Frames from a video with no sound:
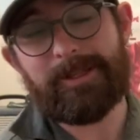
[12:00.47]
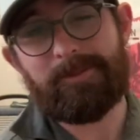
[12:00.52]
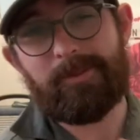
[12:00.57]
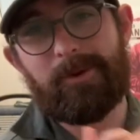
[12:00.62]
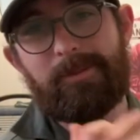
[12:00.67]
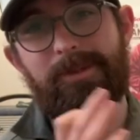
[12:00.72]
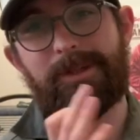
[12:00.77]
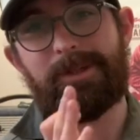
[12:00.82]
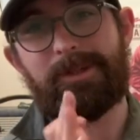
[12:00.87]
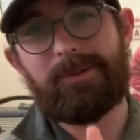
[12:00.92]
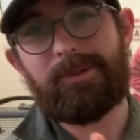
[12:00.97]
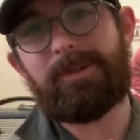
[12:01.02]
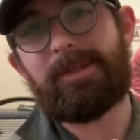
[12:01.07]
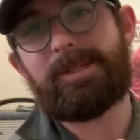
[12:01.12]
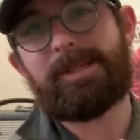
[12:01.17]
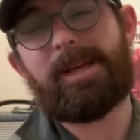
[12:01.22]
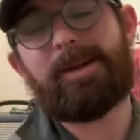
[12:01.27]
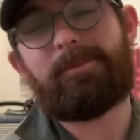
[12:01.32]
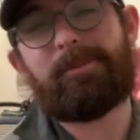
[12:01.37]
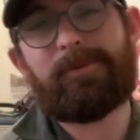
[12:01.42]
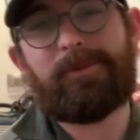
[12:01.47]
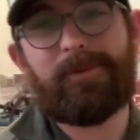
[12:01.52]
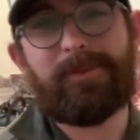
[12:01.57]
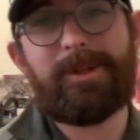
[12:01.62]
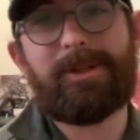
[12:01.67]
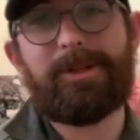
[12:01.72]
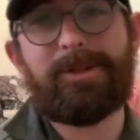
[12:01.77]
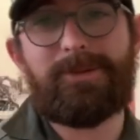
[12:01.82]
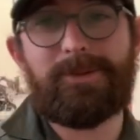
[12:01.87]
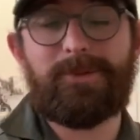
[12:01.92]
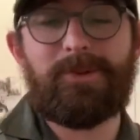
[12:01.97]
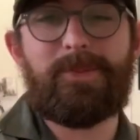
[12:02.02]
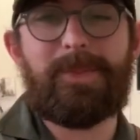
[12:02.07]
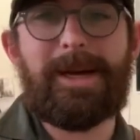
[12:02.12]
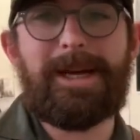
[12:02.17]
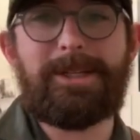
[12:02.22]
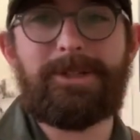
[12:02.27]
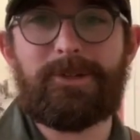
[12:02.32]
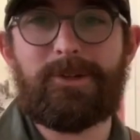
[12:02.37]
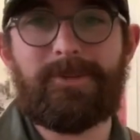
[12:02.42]
It's probably a good example for me to do a
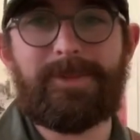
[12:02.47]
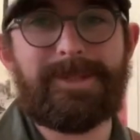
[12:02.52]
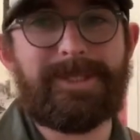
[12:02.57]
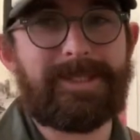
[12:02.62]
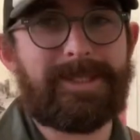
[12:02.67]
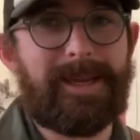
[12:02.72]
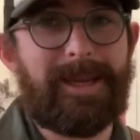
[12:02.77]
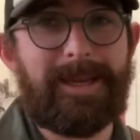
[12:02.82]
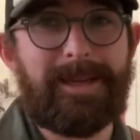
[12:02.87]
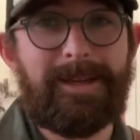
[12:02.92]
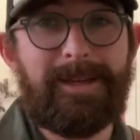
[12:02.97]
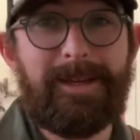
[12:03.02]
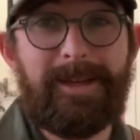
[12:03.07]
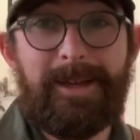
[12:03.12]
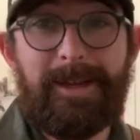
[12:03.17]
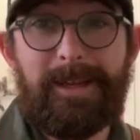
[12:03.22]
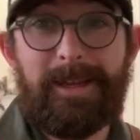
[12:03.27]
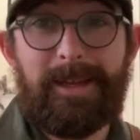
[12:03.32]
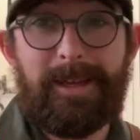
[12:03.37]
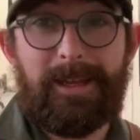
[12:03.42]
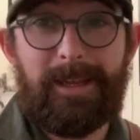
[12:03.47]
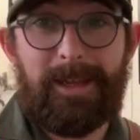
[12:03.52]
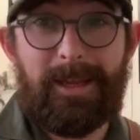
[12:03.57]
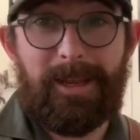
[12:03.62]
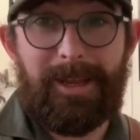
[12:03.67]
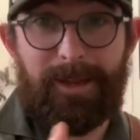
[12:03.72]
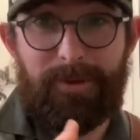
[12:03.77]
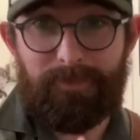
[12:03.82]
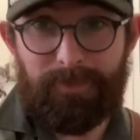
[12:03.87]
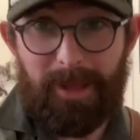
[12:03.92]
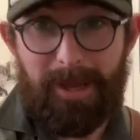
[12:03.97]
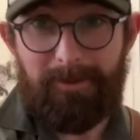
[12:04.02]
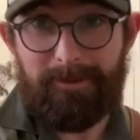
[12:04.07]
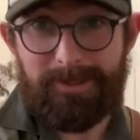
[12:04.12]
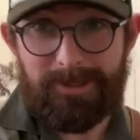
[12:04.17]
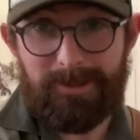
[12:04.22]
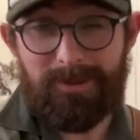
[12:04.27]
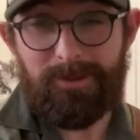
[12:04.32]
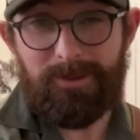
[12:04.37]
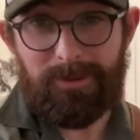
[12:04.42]
bad job and say, if that
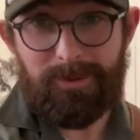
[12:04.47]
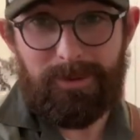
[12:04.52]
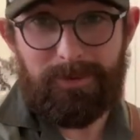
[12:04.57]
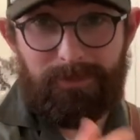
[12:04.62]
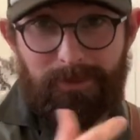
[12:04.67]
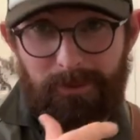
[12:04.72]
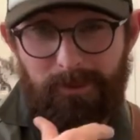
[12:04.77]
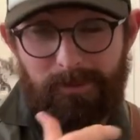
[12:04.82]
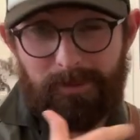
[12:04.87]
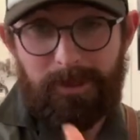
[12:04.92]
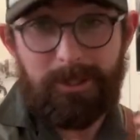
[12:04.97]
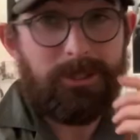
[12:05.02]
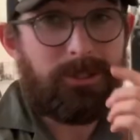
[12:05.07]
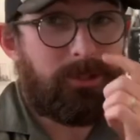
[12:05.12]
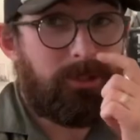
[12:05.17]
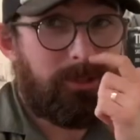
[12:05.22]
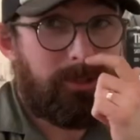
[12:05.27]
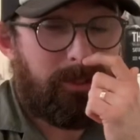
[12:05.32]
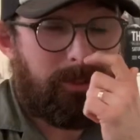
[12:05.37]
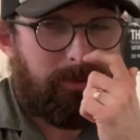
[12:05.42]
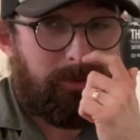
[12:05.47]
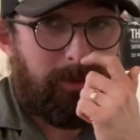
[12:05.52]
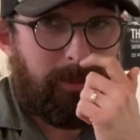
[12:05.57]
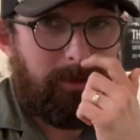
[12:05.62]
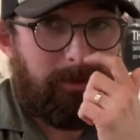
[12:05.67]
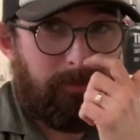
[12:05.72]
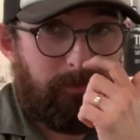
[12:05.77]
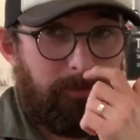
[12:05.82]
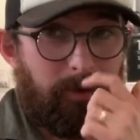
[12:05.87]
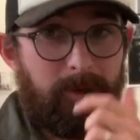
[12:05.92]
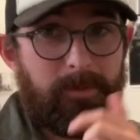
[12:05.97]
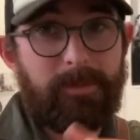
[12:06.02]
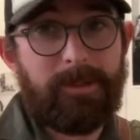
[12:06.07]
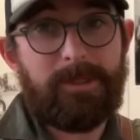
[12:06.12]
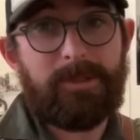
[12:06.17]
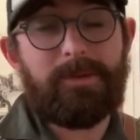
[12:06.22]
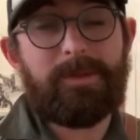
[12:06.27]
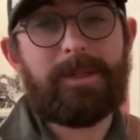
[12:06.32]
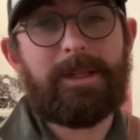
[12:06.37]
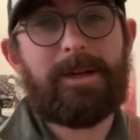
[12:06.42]
was you, if you're my student and you were here in front of me
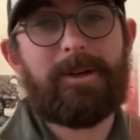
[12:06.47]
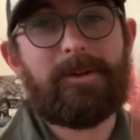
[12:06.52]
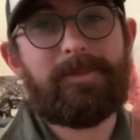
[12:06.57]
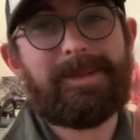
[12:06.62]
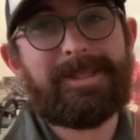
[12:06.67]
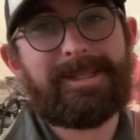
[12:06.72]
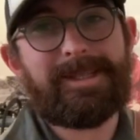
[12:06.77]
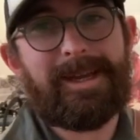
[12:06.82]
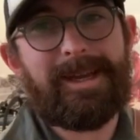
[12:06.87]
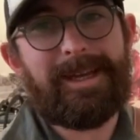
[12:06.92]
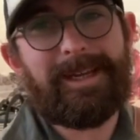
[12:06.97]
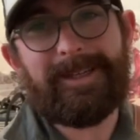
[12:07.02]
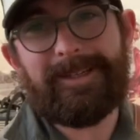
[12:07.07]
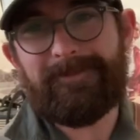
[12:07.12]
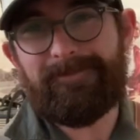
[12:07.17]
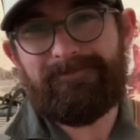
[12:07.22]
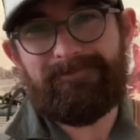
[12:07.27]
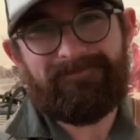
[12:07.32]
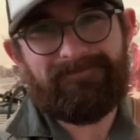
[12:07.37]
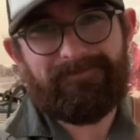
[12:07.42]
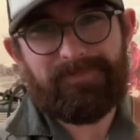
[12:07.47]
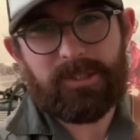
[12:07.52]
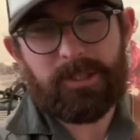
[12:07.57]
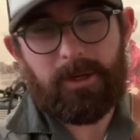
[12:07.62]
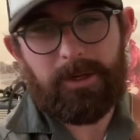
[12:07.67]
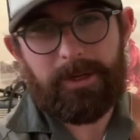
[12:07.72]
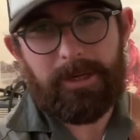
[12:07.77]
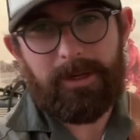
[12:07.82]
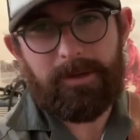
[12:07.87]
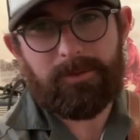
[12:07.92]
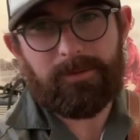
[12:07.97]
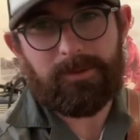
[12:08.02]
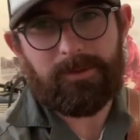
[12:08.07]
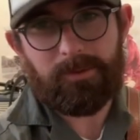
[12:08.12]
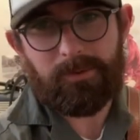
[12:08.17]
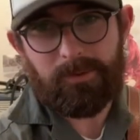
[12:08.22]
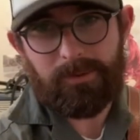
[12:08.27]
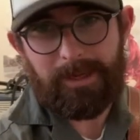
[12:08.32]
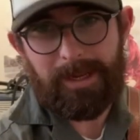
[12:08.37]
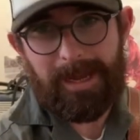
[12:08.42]
doing that, I'd be saying, slow down,
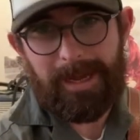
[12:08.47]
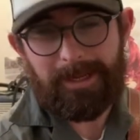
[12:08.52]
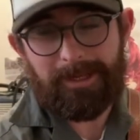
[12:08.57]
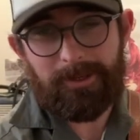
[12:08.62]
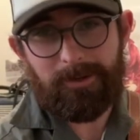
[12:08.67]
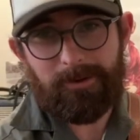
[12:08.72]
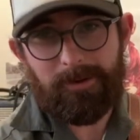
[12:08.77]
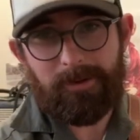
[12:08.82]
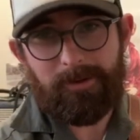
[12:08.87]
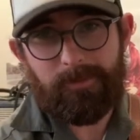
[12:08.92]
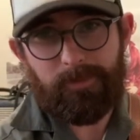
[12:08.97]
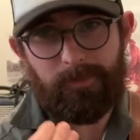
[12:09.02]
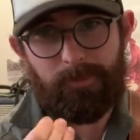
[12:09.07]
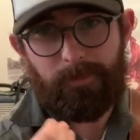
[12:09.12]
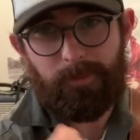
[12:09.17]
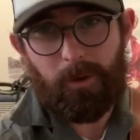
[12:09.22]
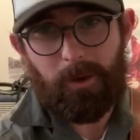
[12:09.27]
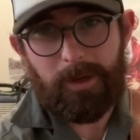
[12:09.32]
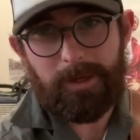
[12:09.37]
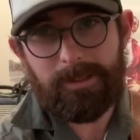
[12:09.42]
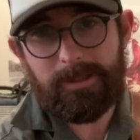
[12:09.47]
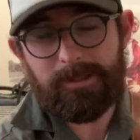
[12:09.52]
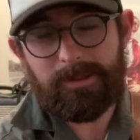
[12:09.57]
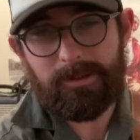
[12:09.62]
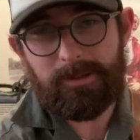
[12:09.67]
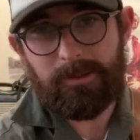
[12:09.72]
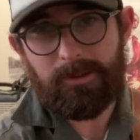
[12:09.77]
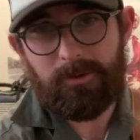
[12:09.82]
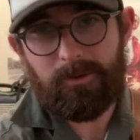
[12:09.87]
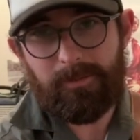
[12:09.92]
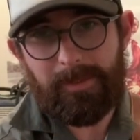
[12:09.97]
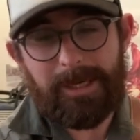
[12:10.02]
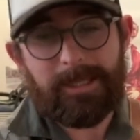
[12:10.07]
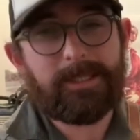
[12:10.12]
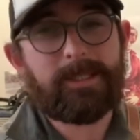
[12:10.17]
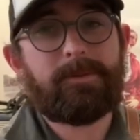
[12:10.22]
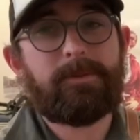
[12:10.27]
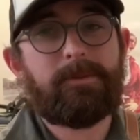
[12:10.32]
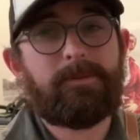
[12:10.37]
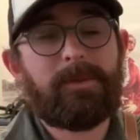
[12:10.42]
do it accurate, find your
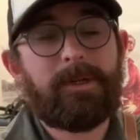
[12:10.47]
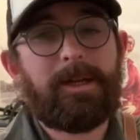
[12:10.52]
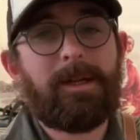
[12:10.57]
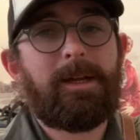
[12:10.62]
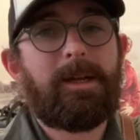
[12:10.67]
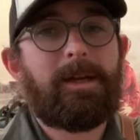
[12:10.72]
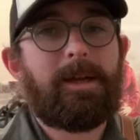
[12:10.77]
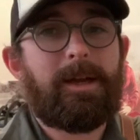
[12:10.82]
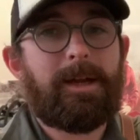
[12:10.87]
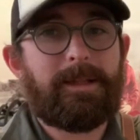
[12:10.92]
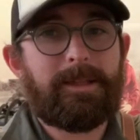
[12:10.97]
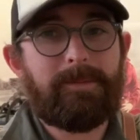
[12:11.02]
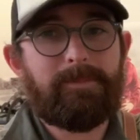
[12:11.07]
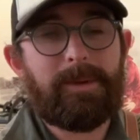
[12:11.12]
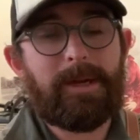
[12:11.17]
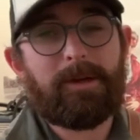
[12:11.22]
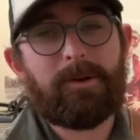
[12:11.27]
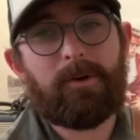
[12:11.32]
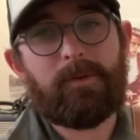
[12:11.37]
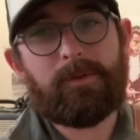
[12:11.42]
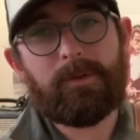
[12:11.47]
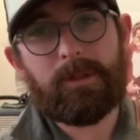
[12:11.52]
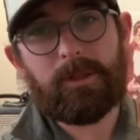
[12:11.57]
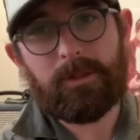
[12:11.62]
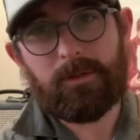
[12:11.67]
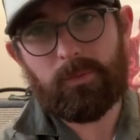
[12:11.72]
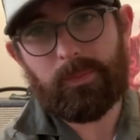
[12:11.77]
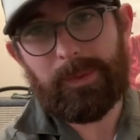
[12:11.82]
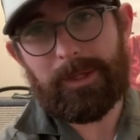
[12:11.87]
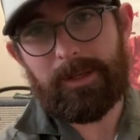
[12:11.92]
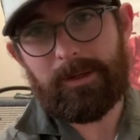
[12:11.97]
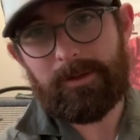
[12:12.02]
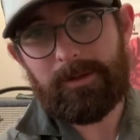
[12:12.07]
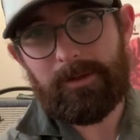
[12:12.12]
maximum, and then back off a little bit,